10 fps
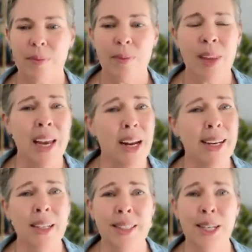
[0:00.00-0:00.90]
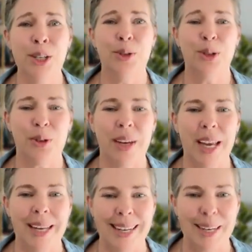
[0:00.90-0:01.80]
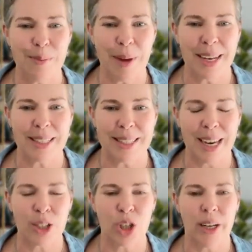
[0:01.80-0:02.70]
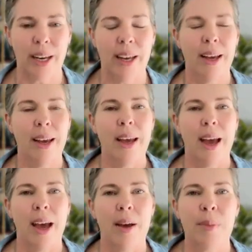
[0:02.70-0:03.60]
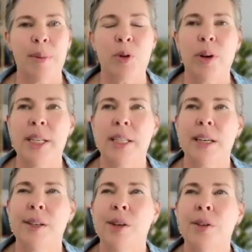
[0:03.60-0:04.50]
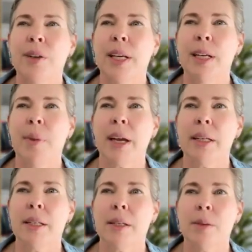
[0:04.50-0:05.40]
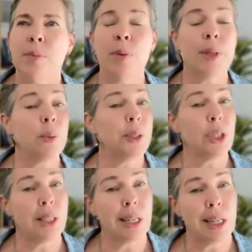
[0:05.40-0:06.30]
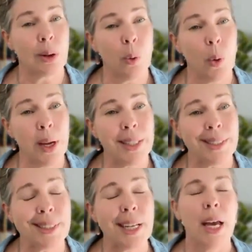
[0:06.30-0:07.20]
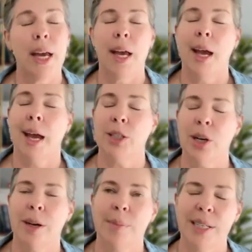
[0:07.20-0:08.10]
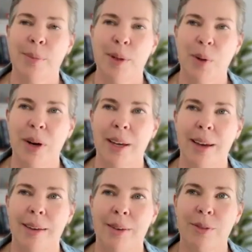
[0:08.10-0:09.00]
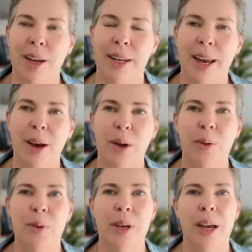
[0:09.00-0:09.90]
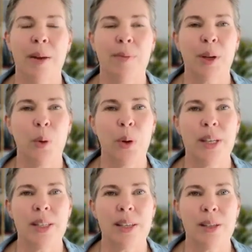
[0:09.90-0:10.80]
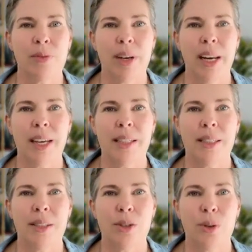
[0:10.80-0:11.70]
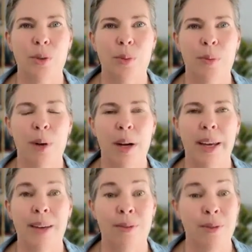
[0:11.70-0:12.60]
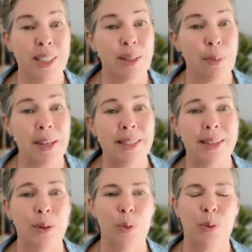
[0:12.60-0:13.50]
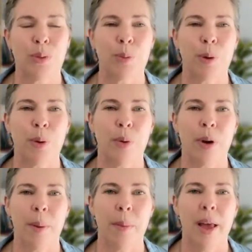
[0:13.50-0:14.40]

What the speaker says: And I continue to create lead magnets, actually. I'm creating another lead magnet at the moment, which is a little quiz. Actually, I'm meant to be working on it right now. The quiz is related to my invisibility wounds program.